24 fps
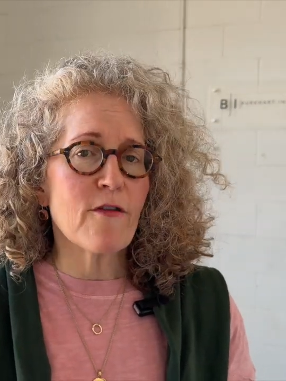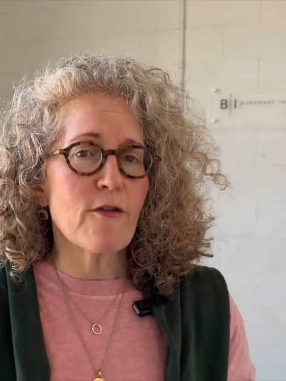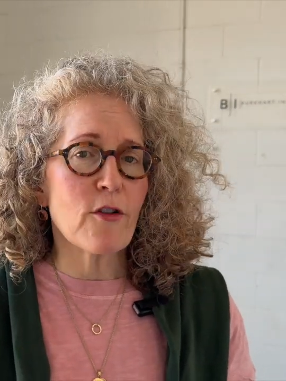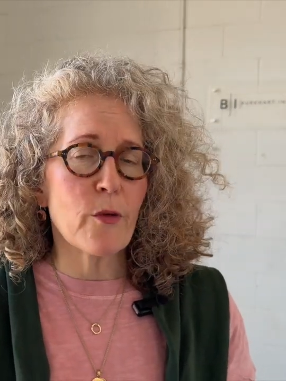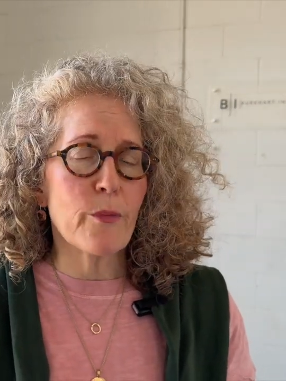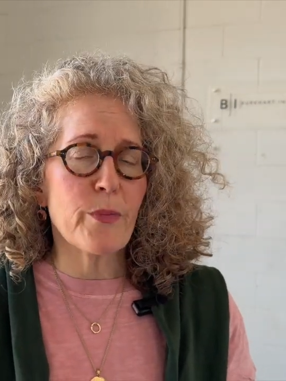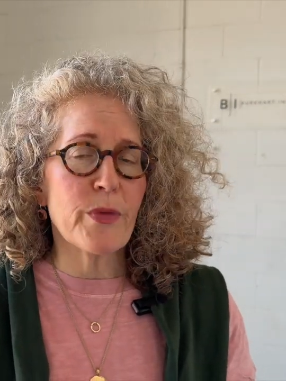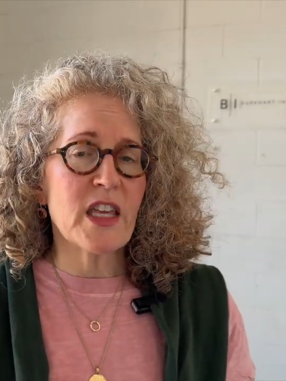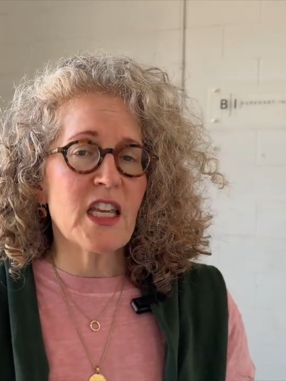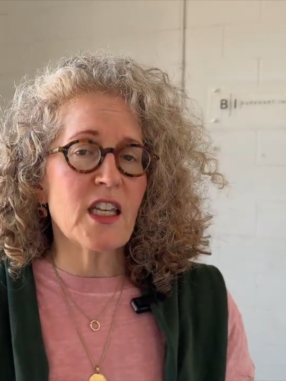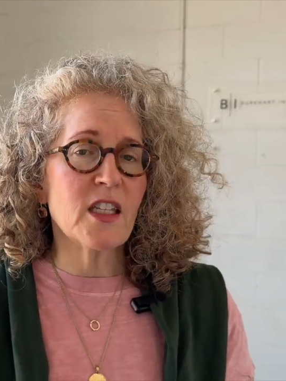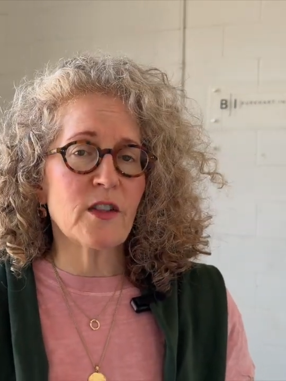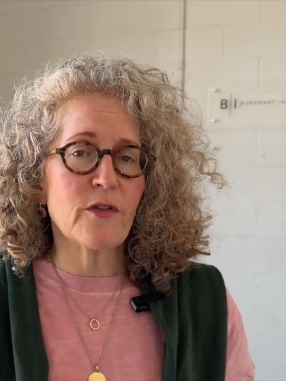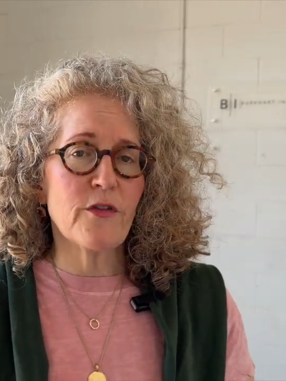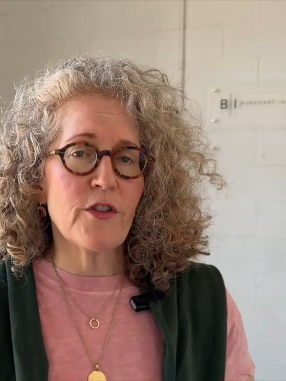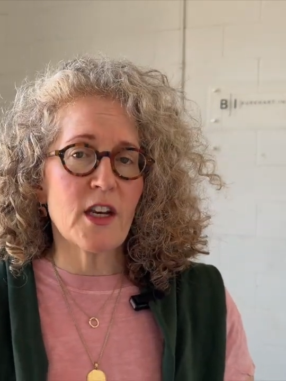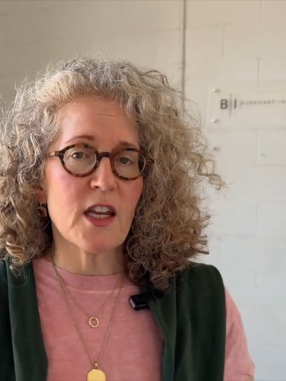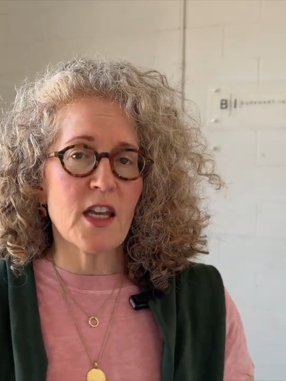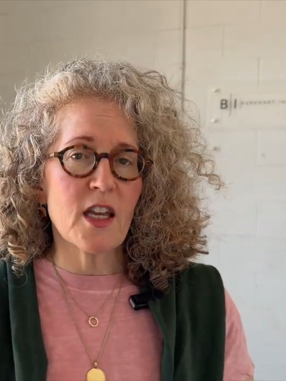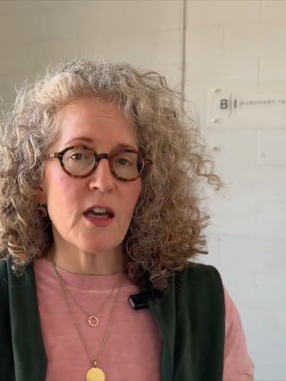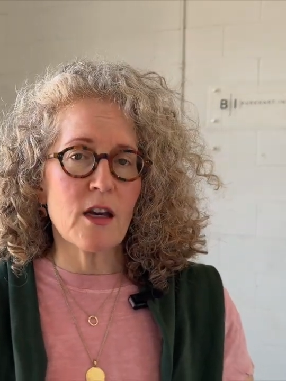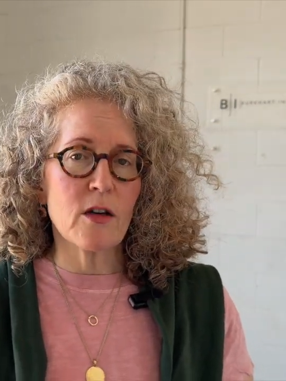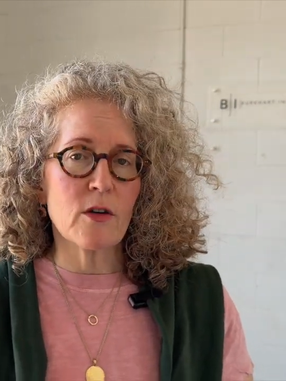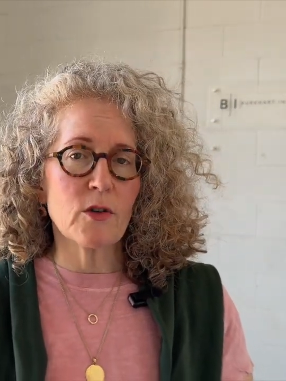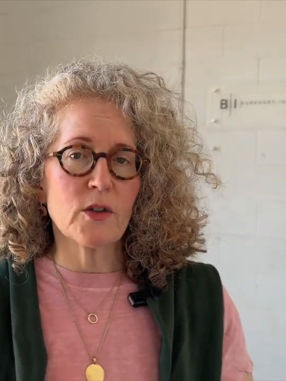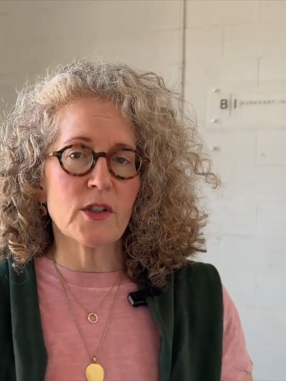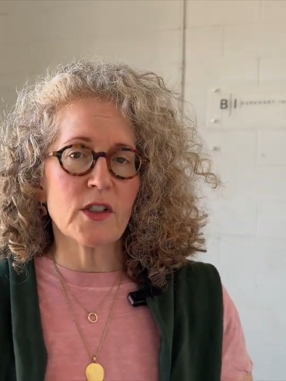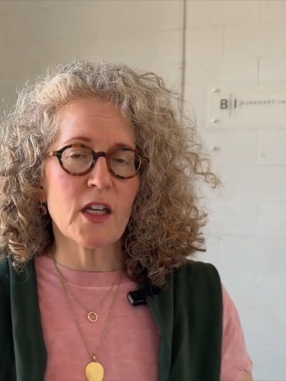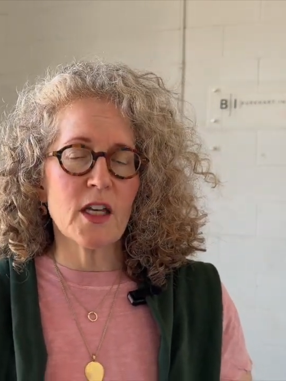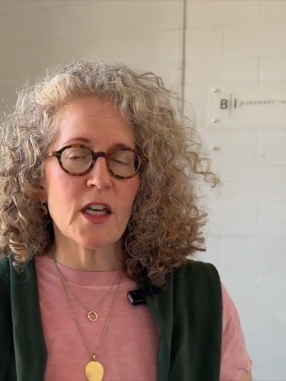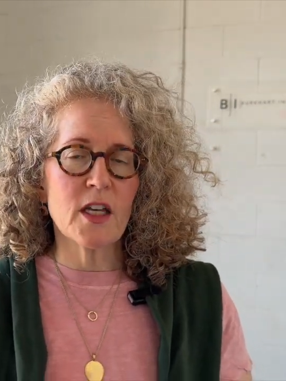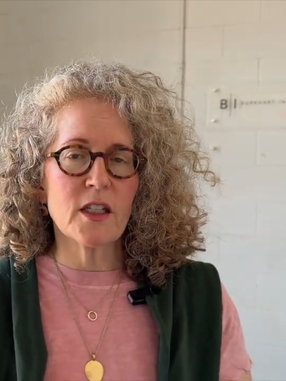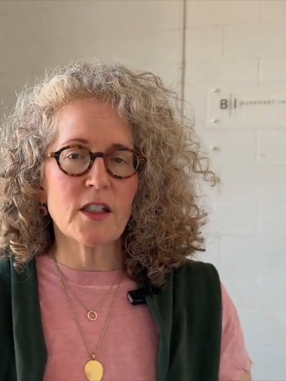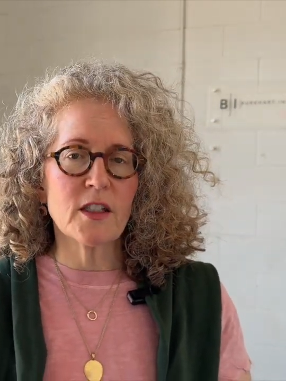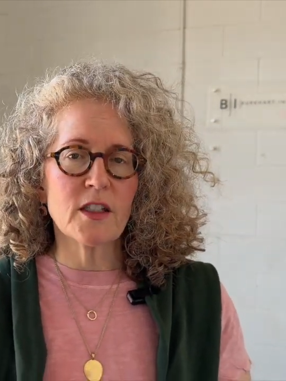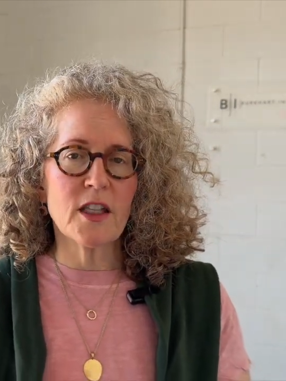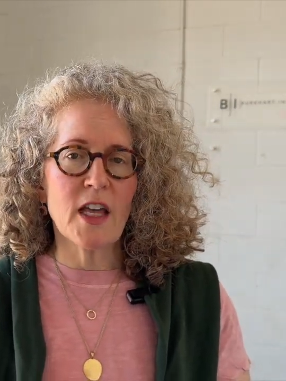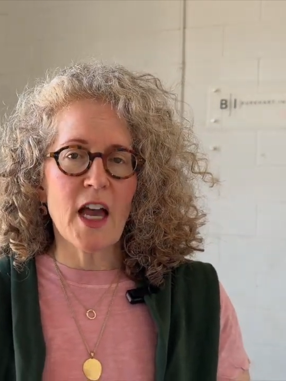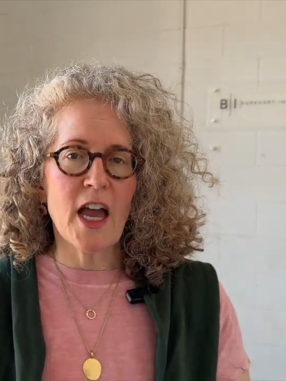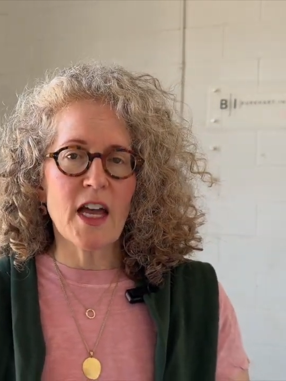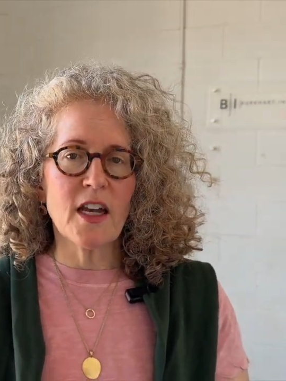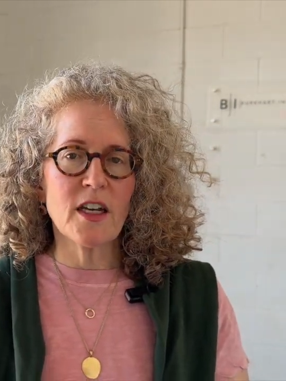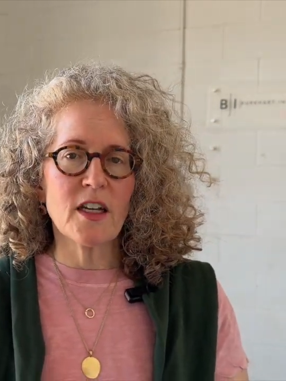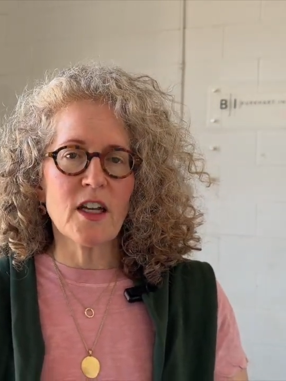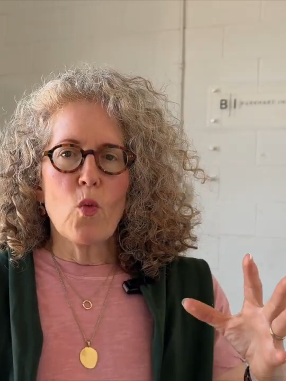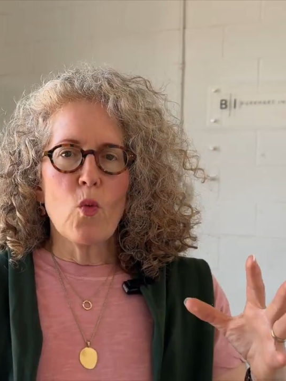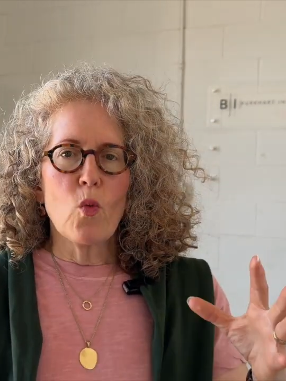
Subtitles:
from these videos is that